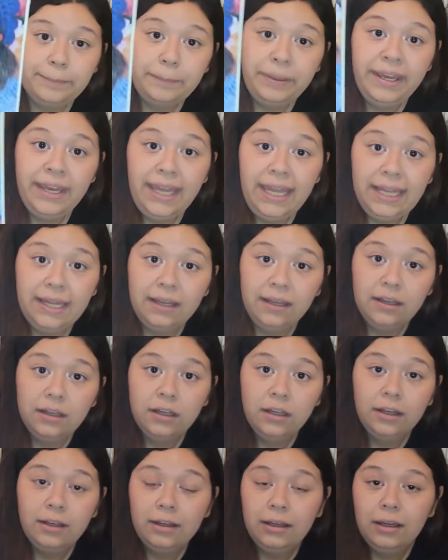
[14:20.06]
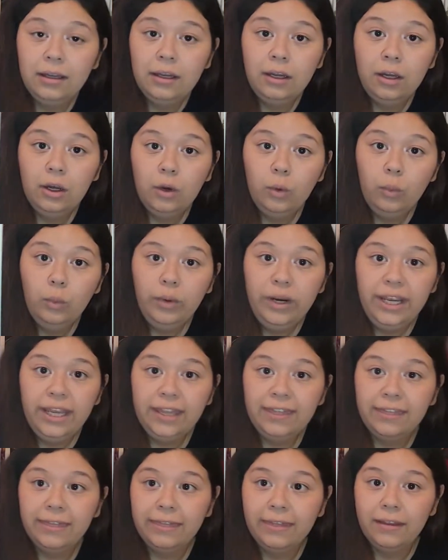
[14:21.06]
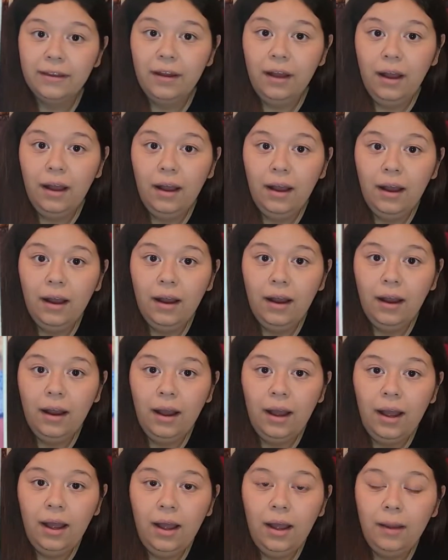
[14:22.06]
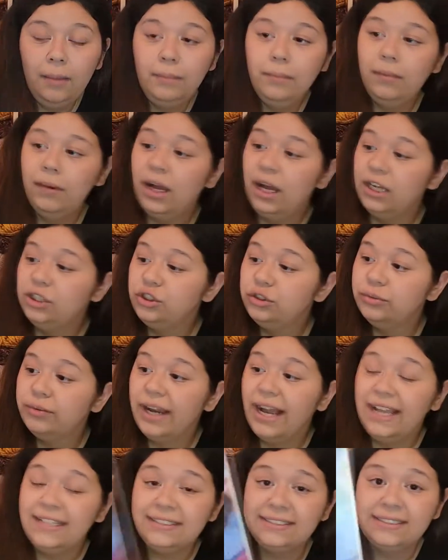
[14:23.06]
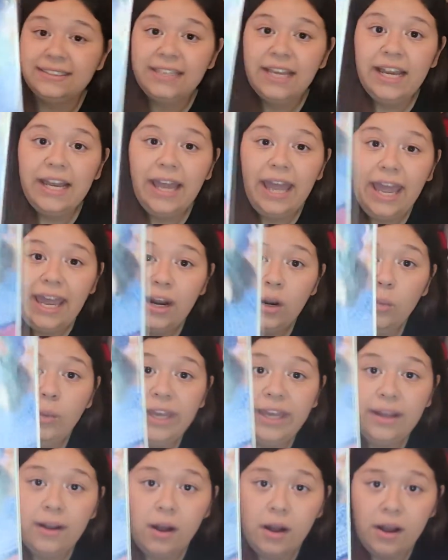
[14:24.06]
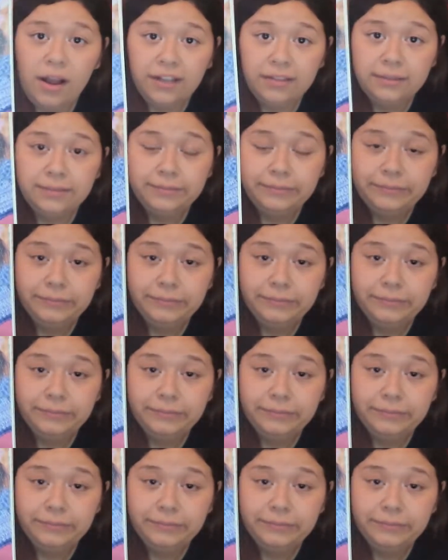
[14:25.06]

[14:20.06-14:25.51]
a pig with a dress and a wig on.